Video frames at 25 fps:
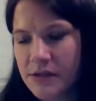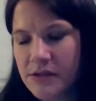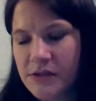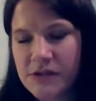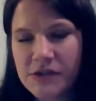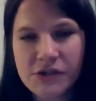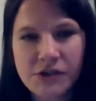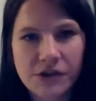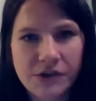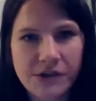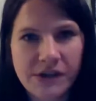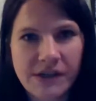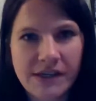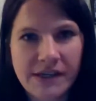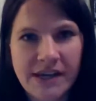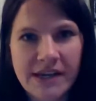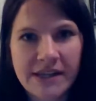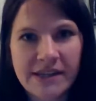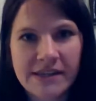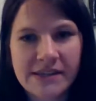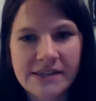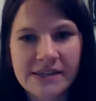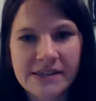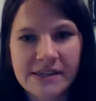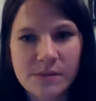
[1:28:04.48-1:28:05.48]
sterling
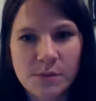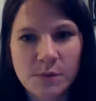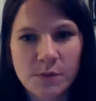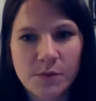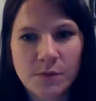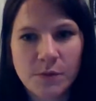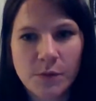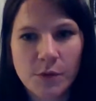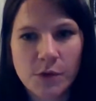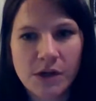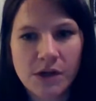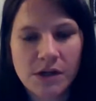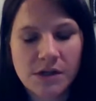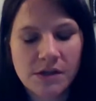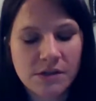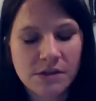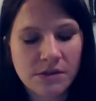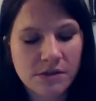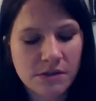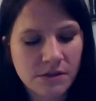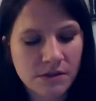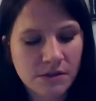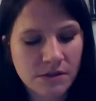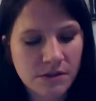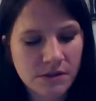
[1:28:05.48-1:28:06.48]
necklaces before.
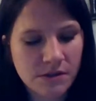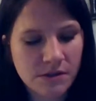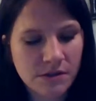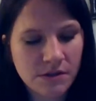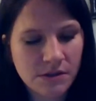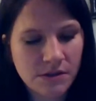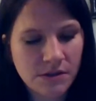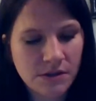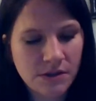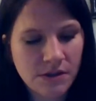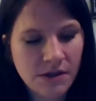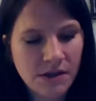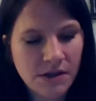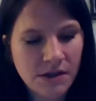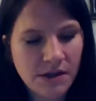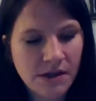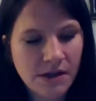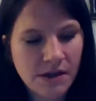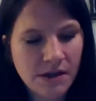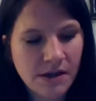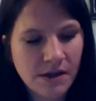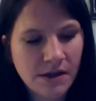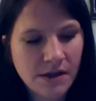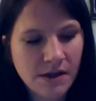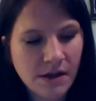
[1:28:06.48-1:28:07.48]

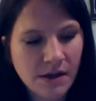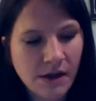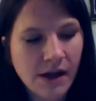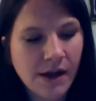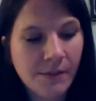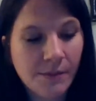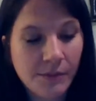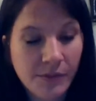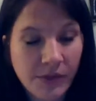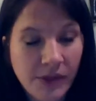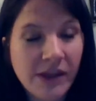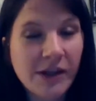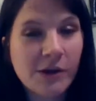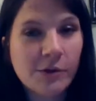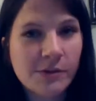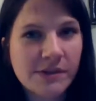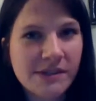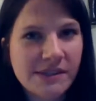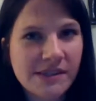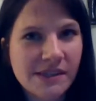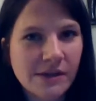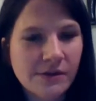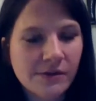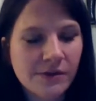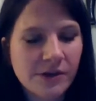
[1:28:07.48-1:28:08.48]
Um
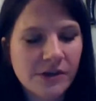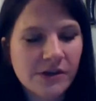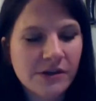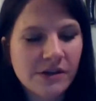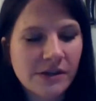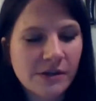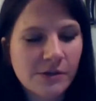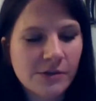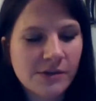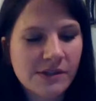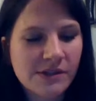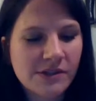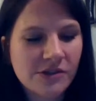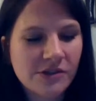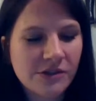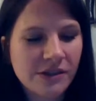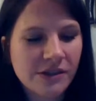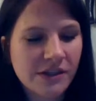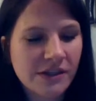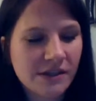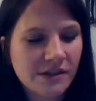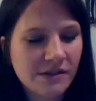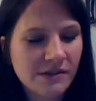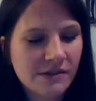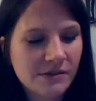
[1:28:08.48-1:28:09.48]
liquid silver, liquid
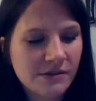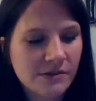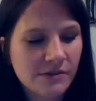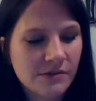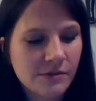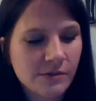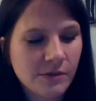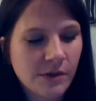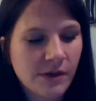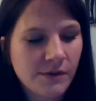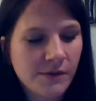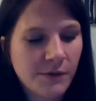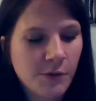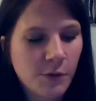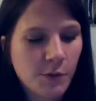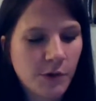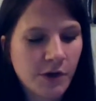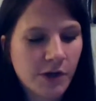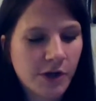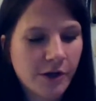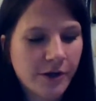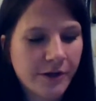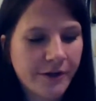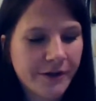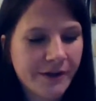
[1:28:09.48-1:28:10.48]
sterling, whatever you
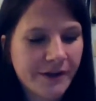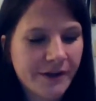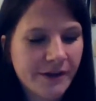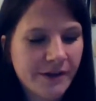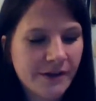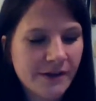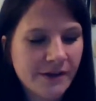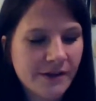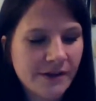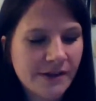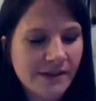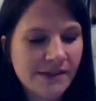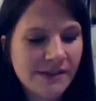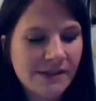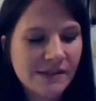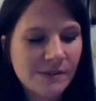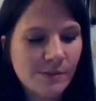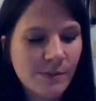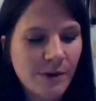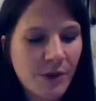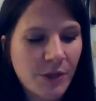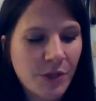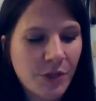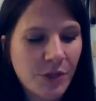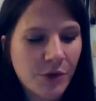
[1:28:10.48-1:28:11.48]
want to call it. This
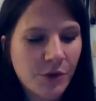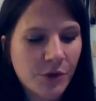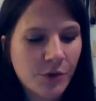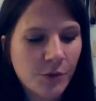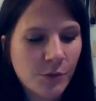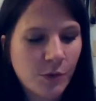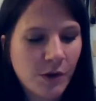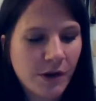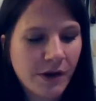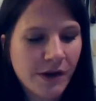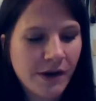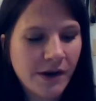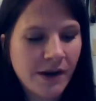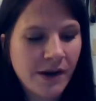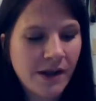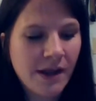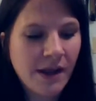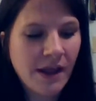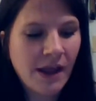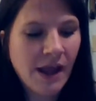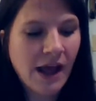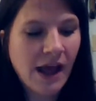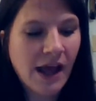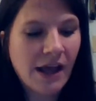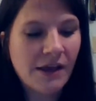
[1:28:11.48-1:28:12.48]
is my third one.
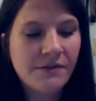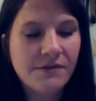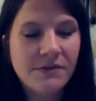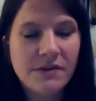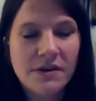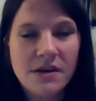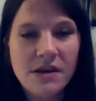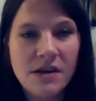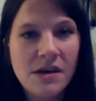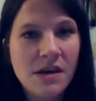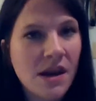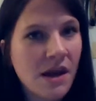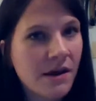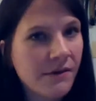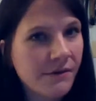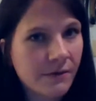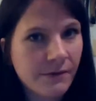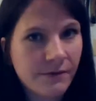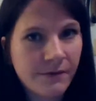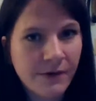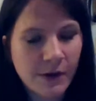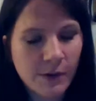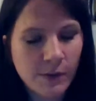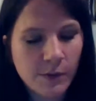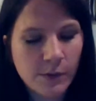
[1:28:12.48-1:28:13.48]
I've
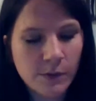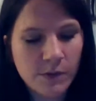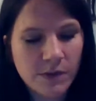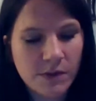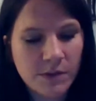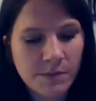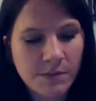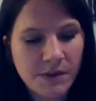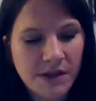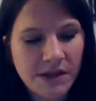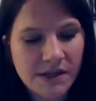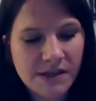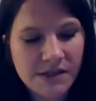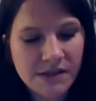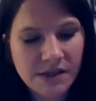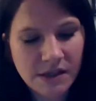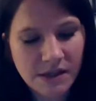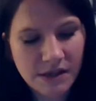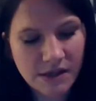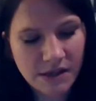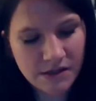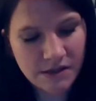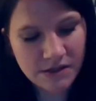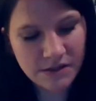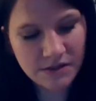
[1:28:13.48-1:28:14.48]
never found one with the beads
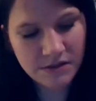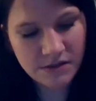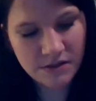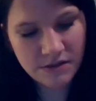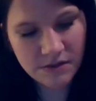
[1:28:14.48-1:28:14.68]
on it.